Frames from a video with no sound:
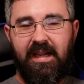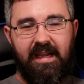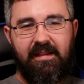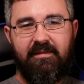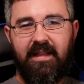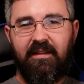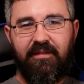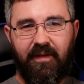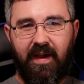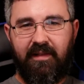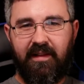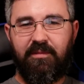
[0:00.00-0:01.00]
And that's
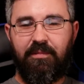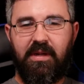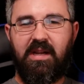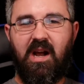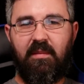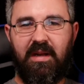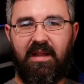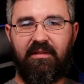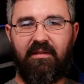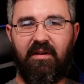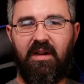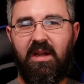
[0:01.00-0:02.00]
fine. That's a pretty common
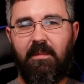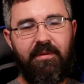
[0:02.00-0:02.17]
answer.